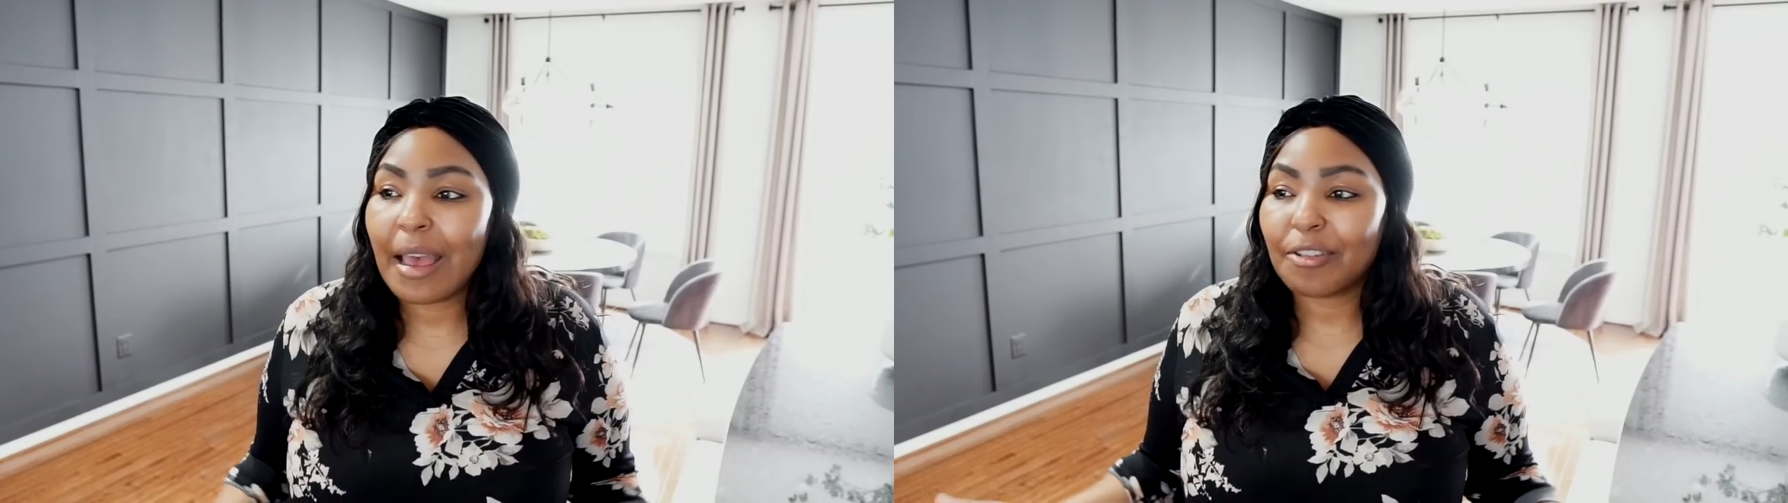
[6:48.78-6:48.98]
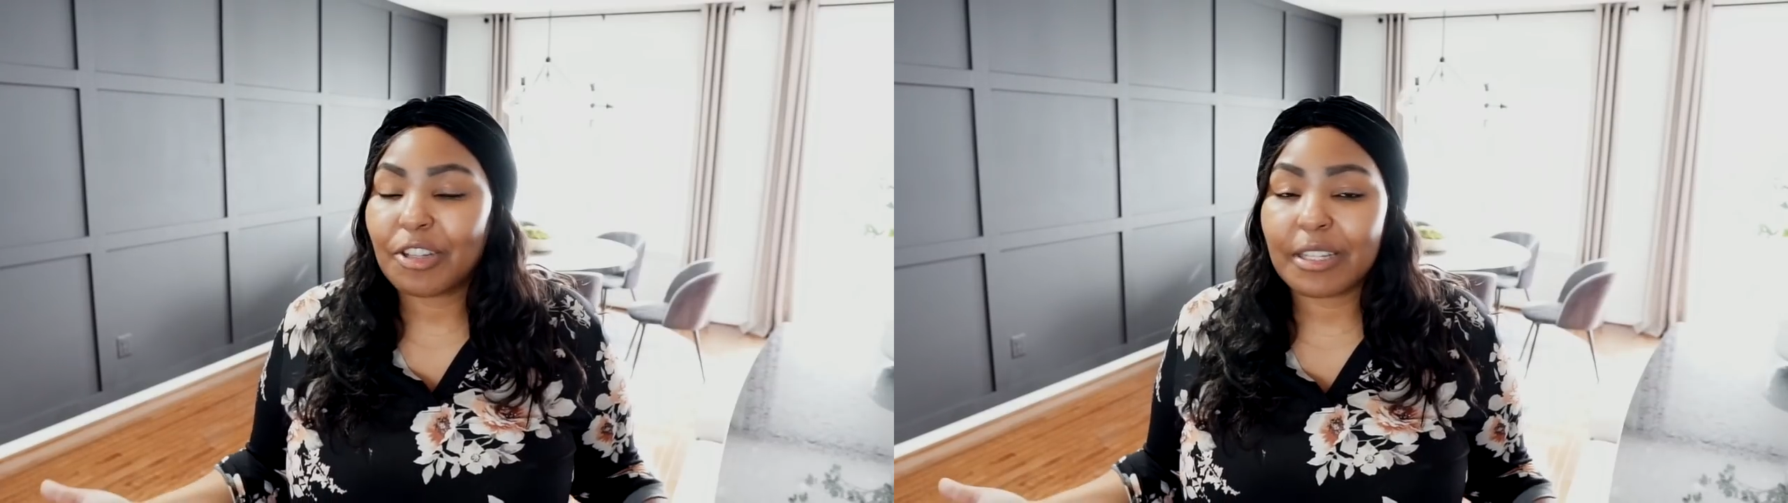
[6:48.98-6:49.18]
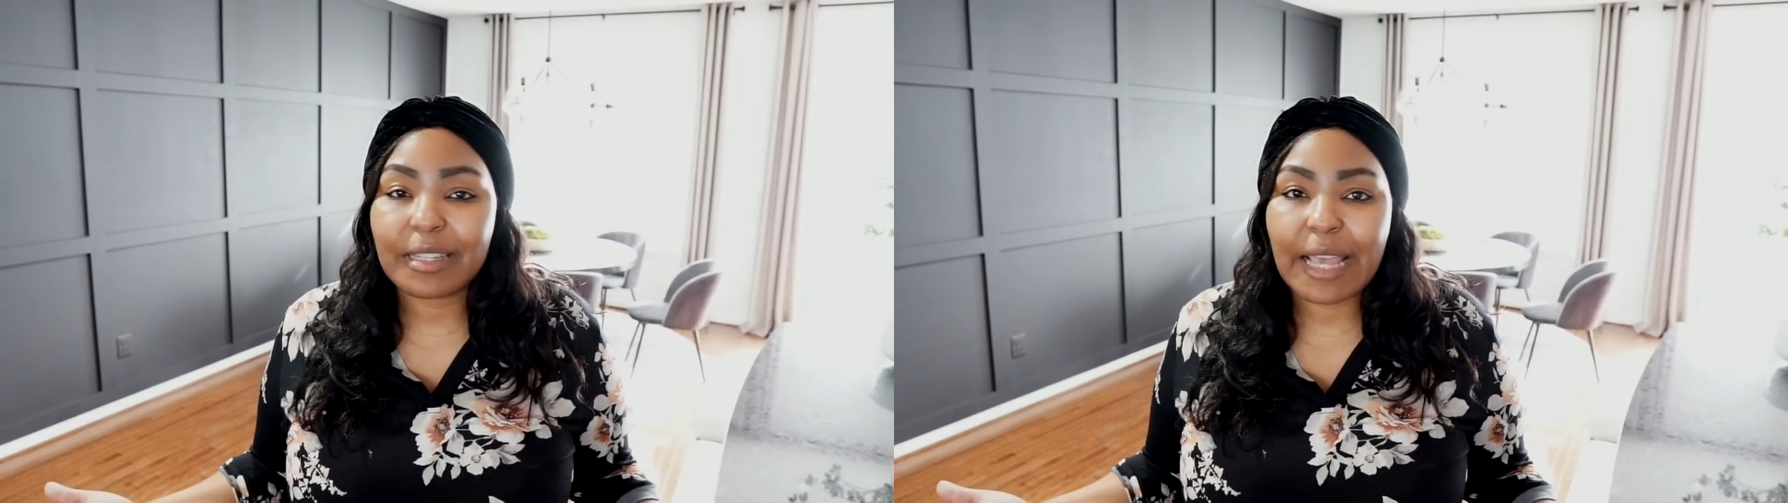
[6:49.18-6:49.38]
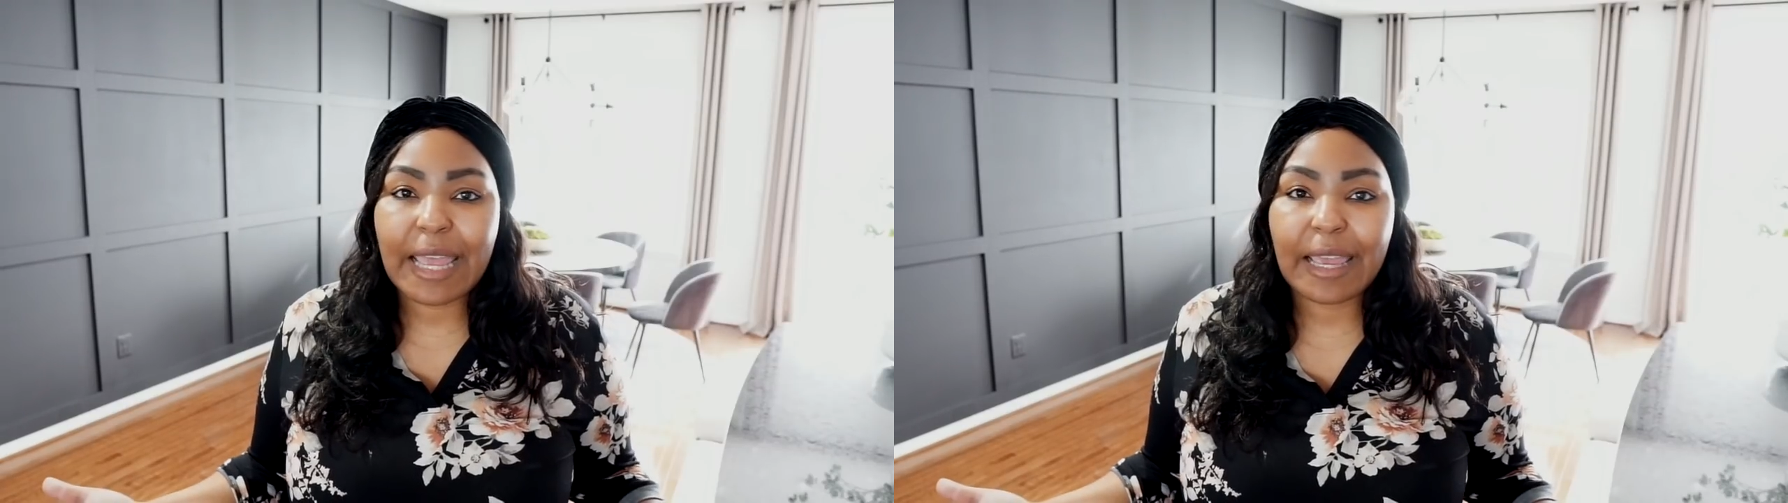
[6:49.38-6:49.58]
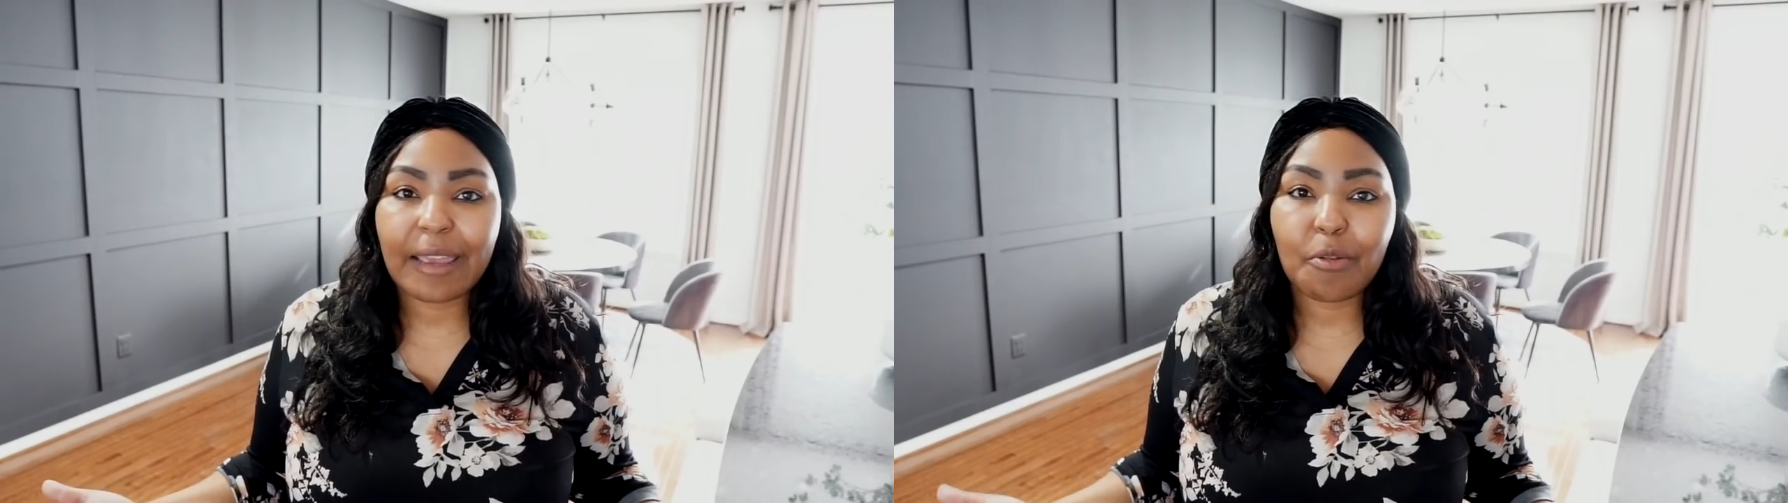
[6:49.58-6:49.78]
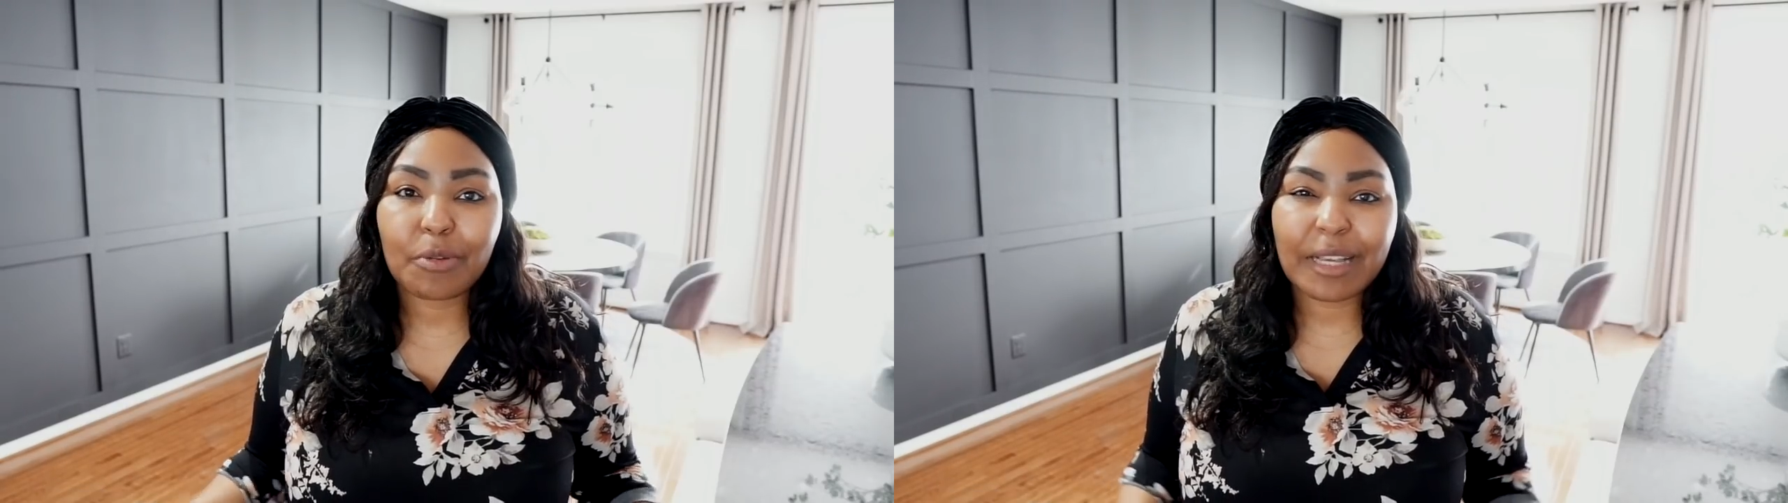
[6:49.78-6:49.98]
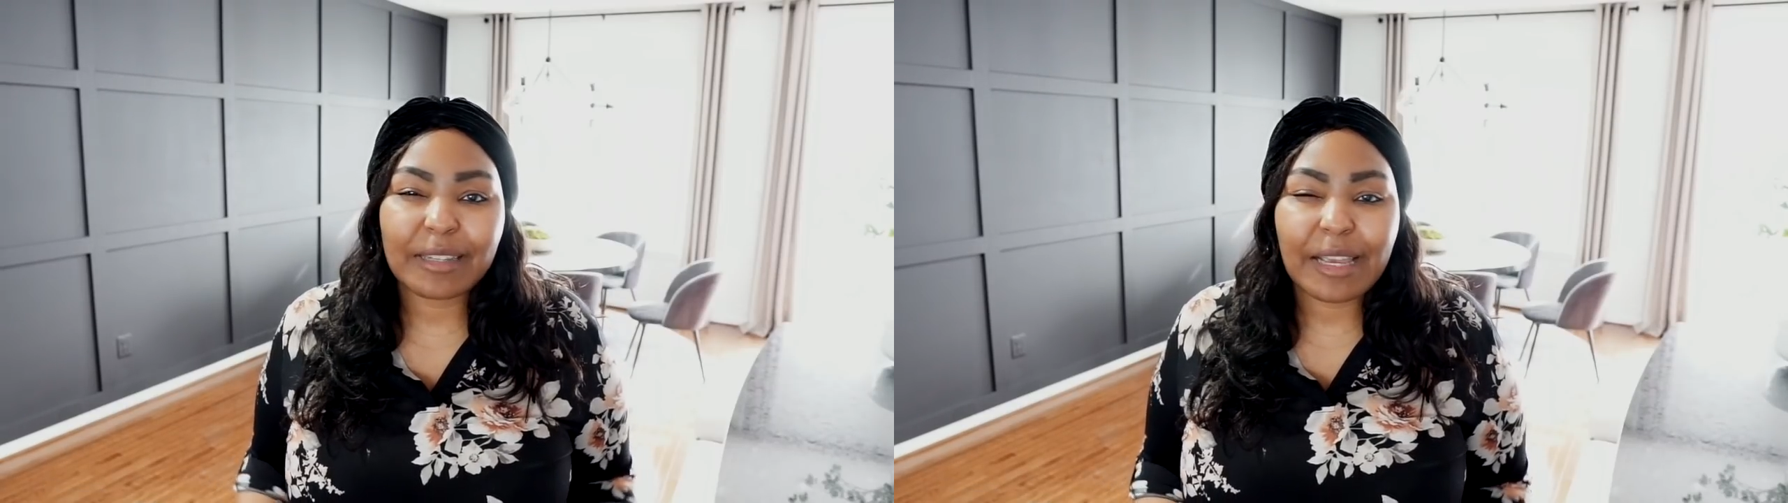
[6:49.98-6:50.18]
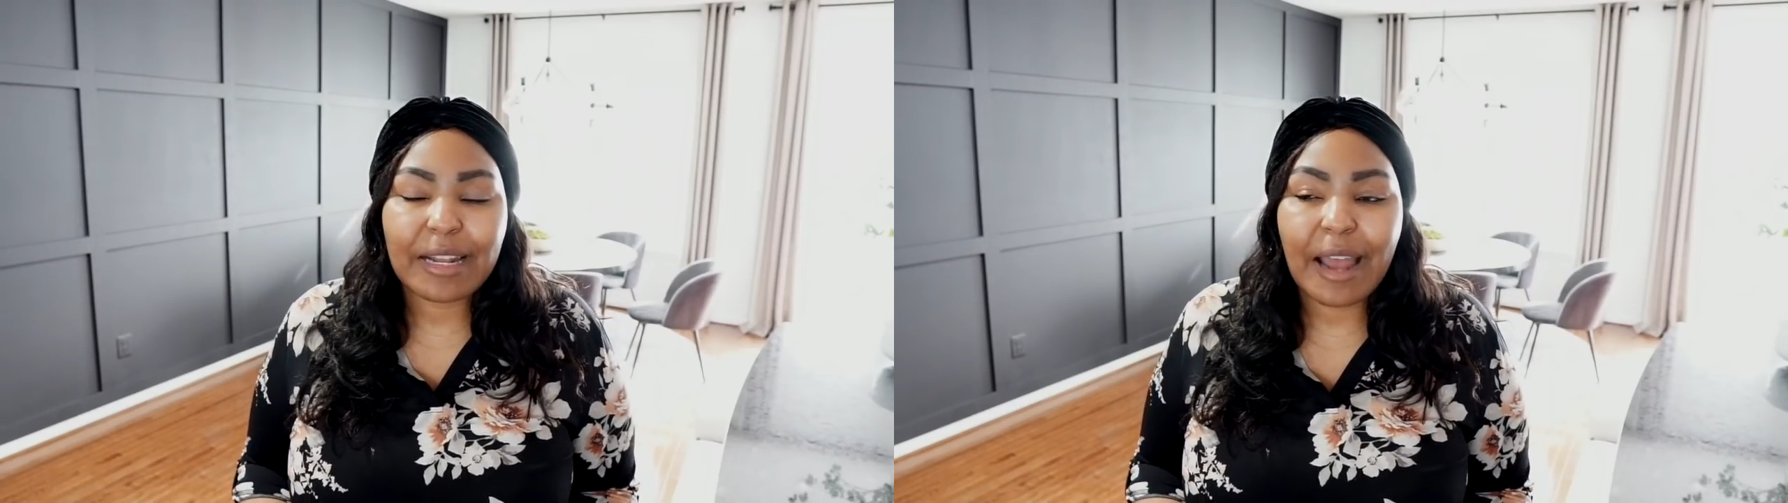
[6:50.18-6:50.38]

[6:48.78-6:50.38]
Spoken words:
Just saying. When I say